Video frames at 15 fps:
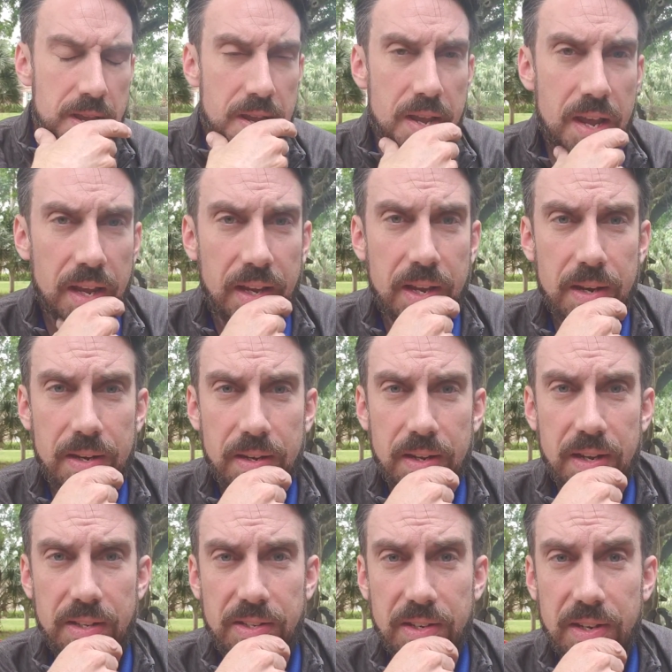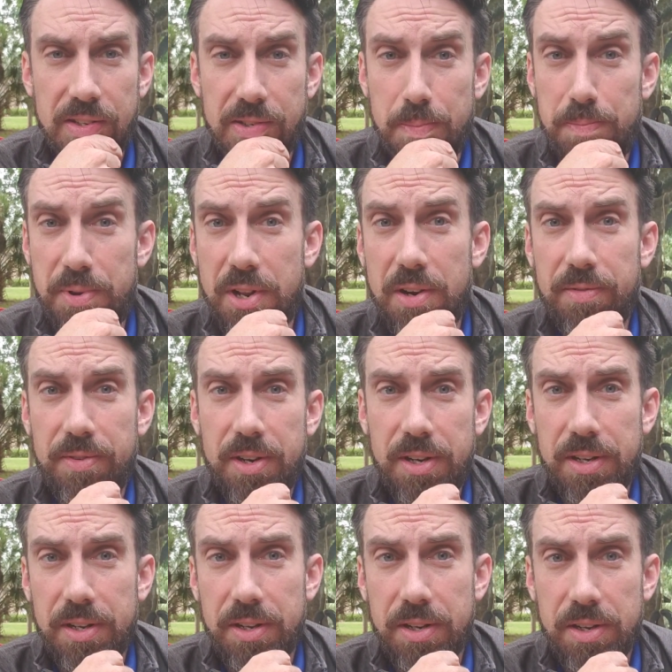it's a bit of
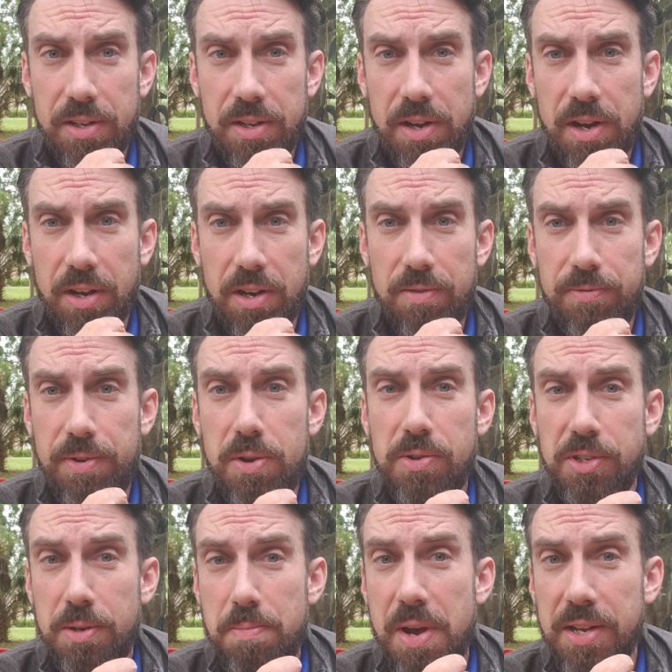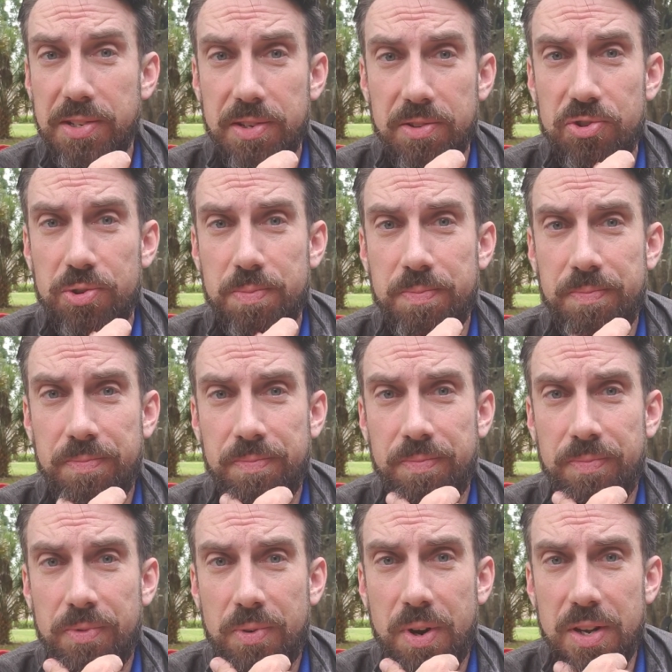a confusing message,
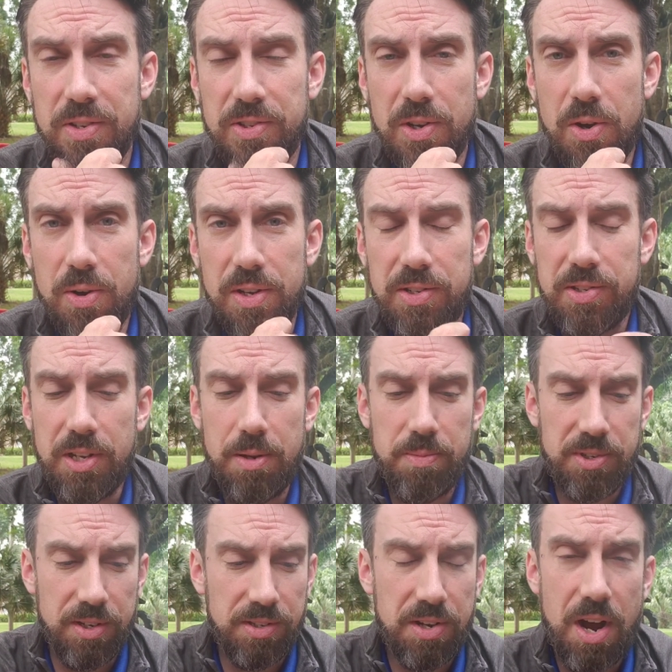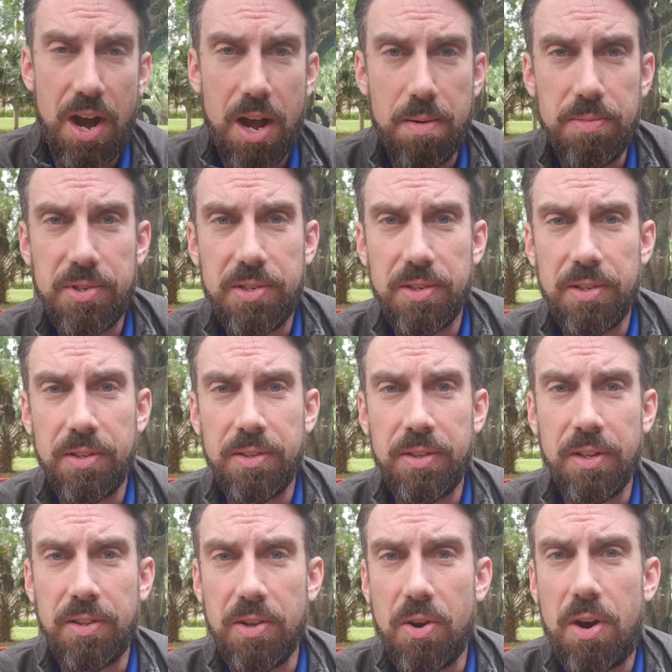right? So it seems at times
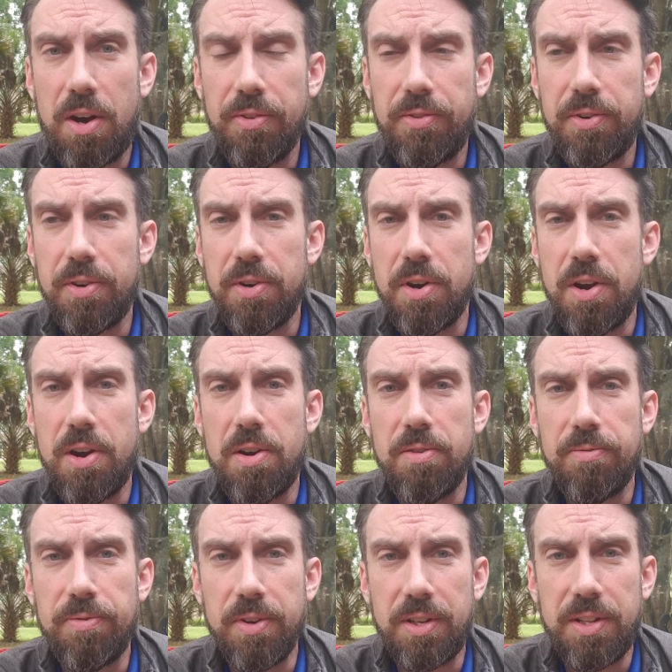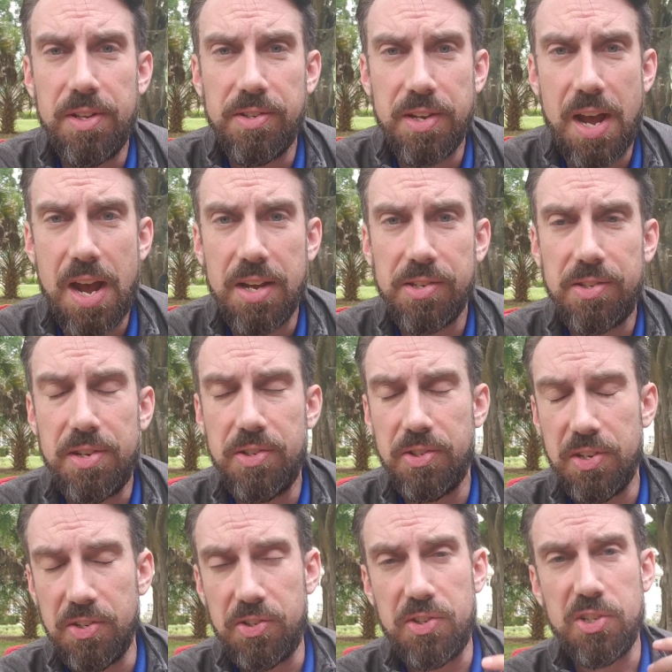that the author of Ecclesiastes
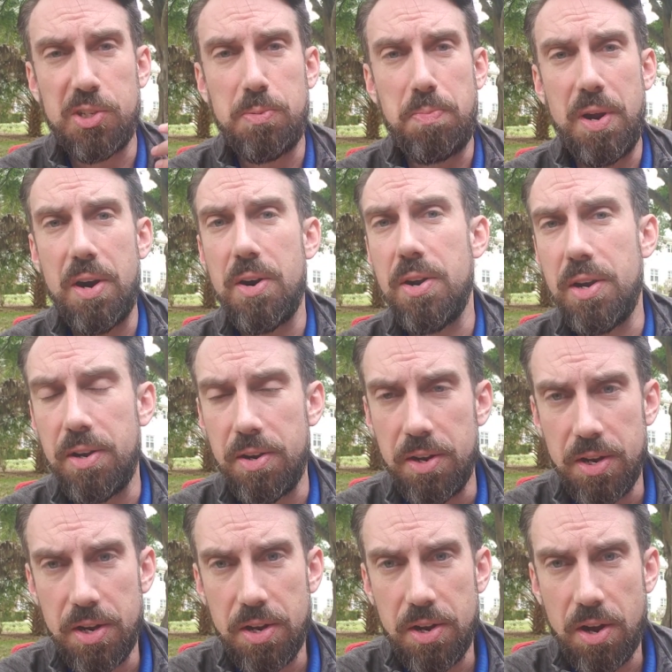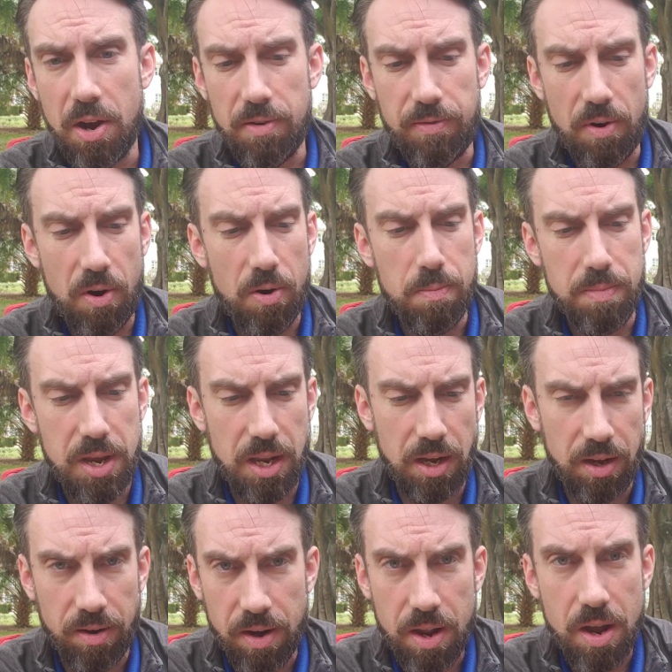is despairing of all
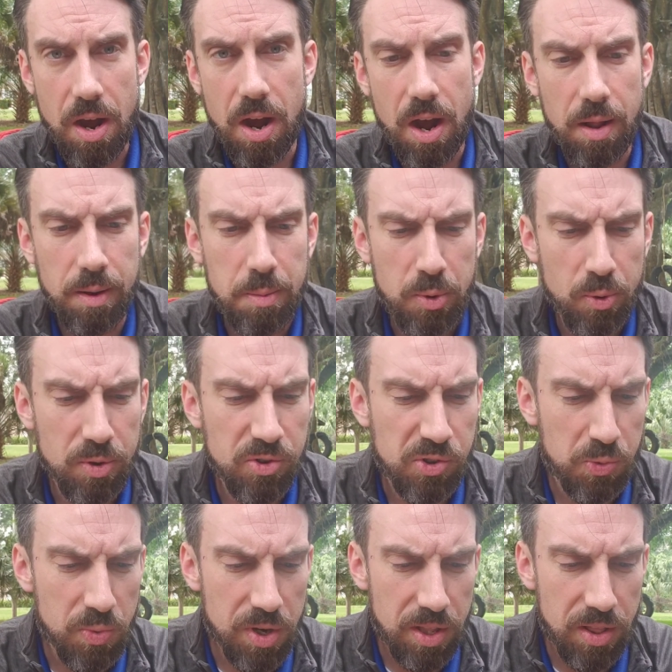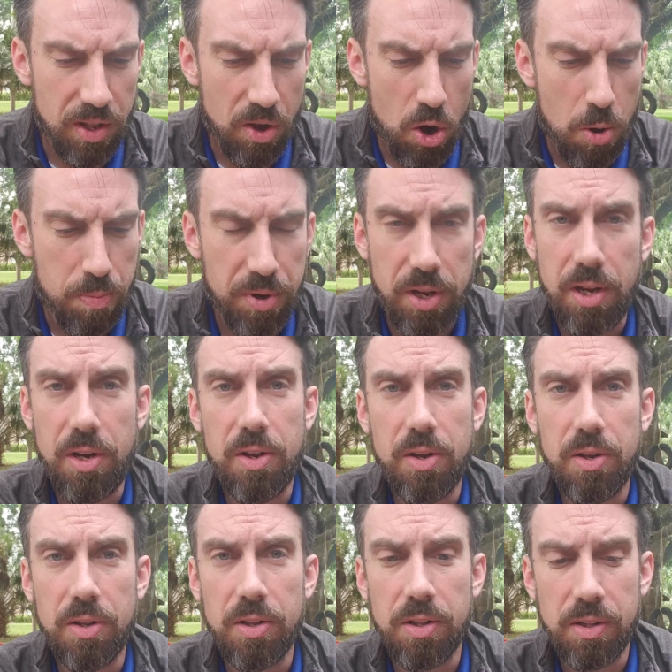meaning. Let me just read the opening
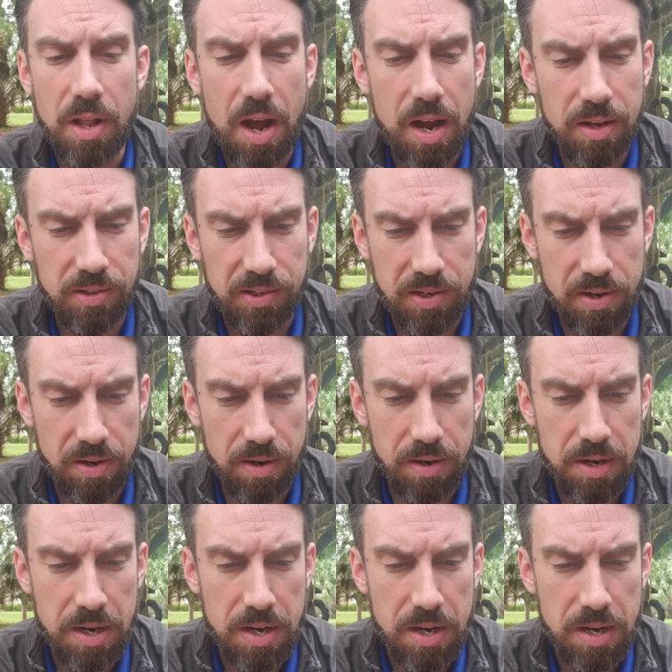lines here.